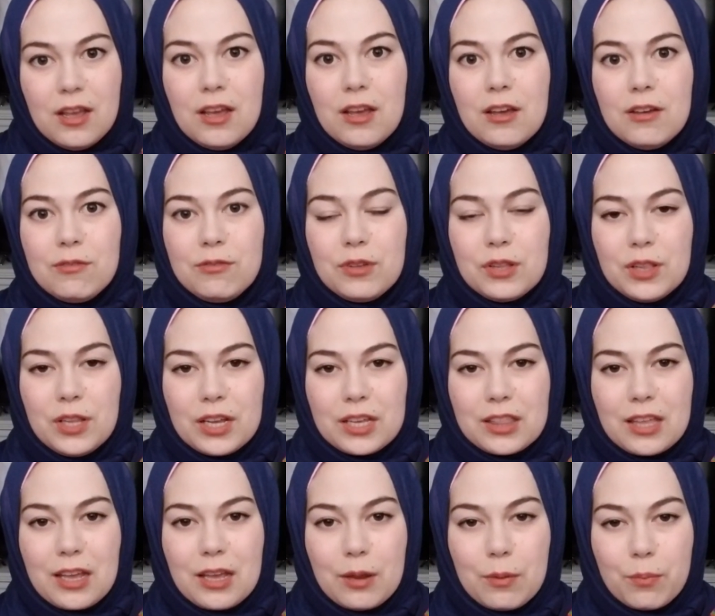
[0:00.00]
feel like
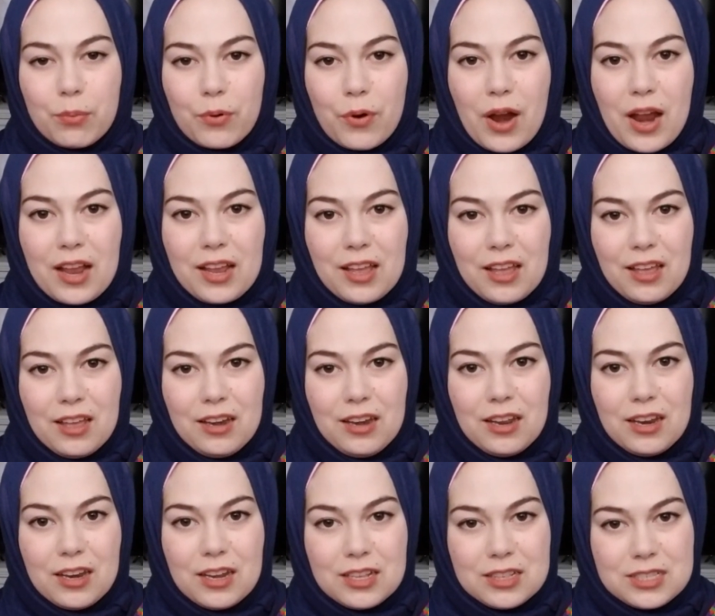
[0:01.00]
they can pray in,
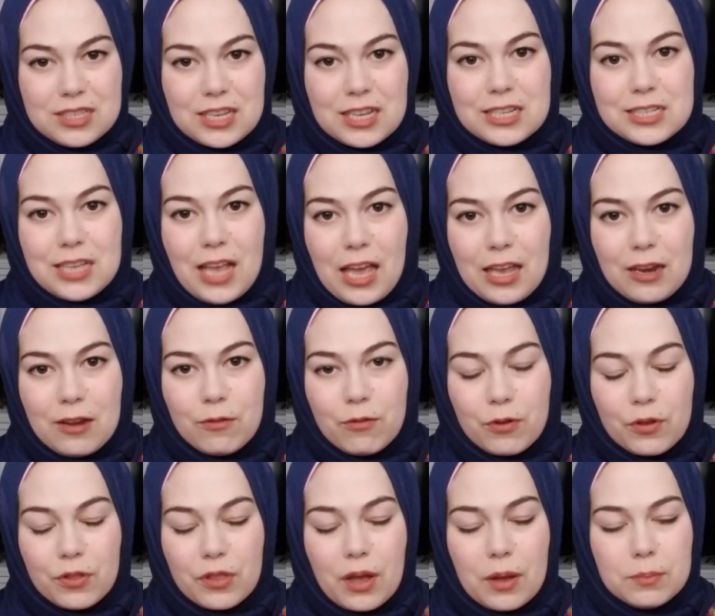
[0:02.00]
and it's exciting
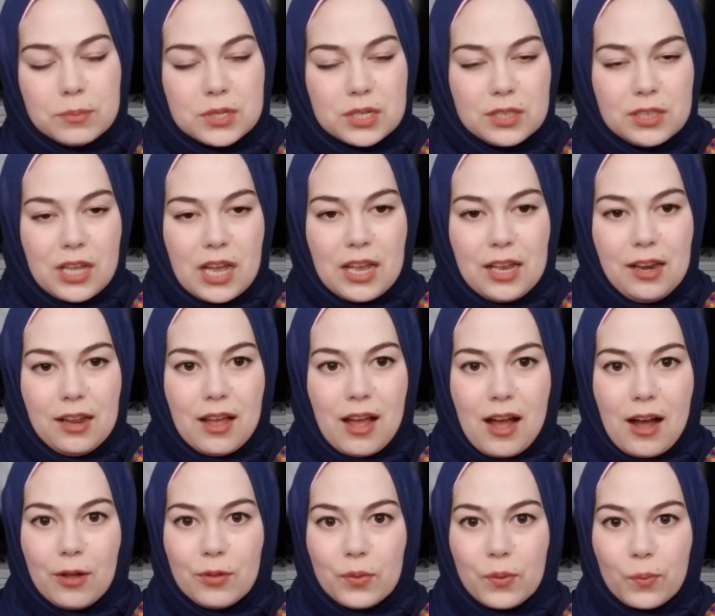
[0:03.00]
for them to lay
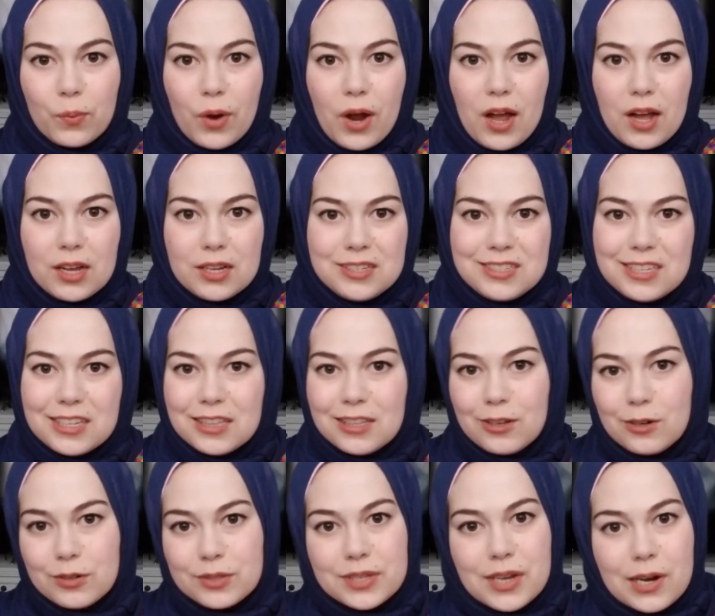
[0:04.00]
out the rugs and
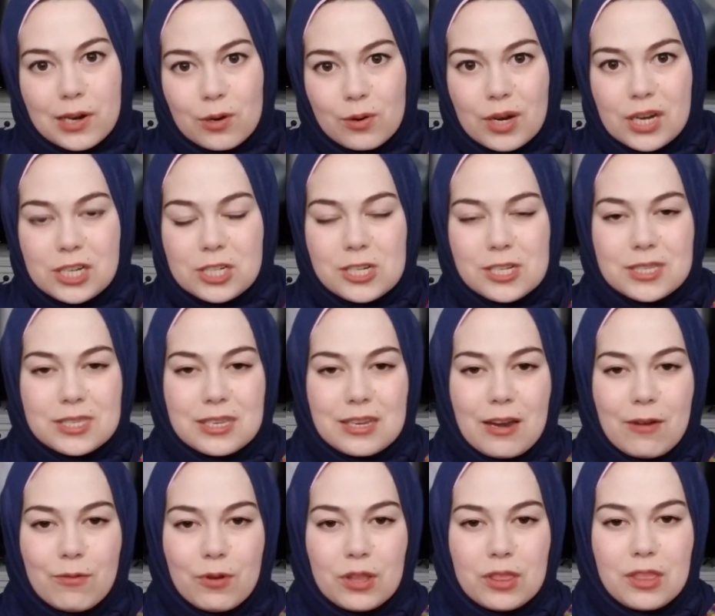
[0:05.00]
little decorations and
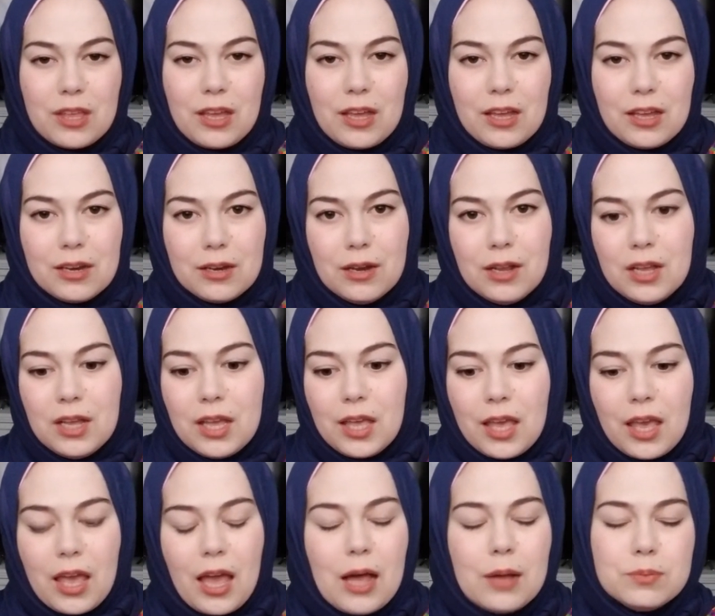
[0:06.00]
everything, and
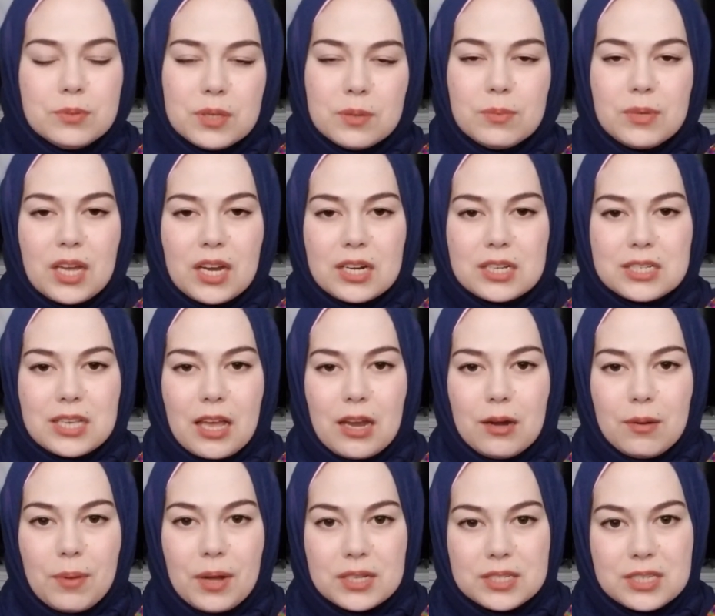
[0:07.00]
it helps them get excited
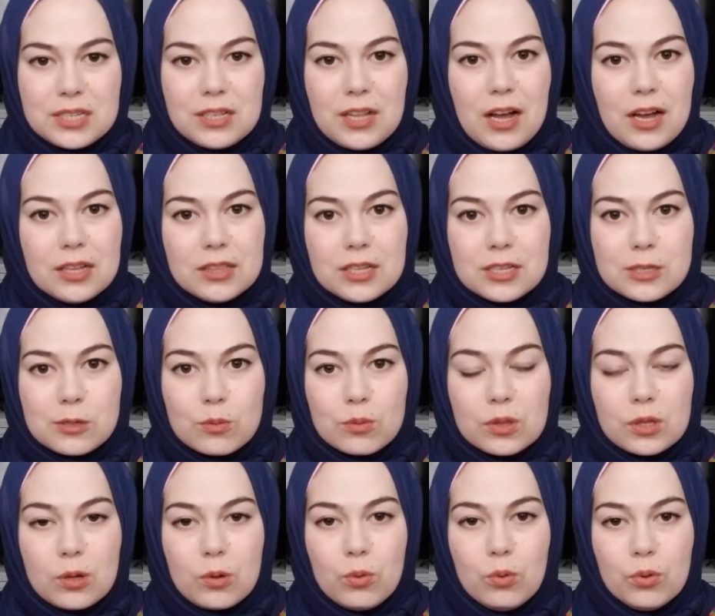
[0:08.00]
about Salah, and that's a
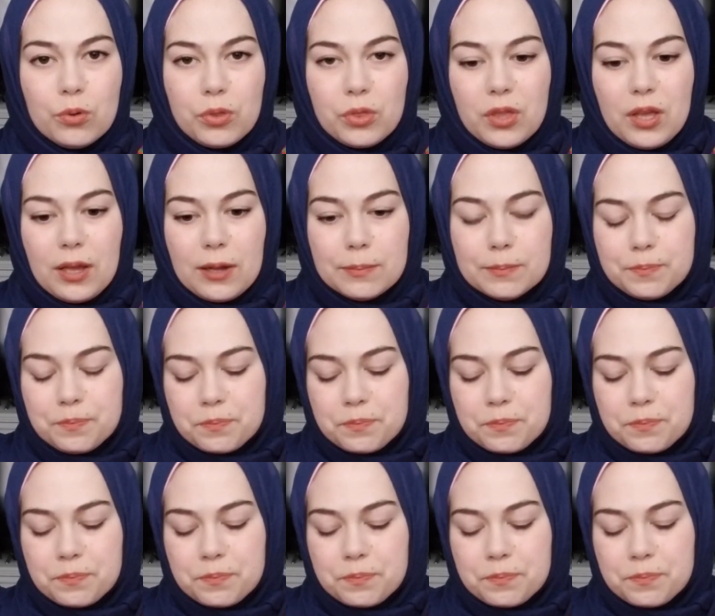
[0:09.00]
really cool thing.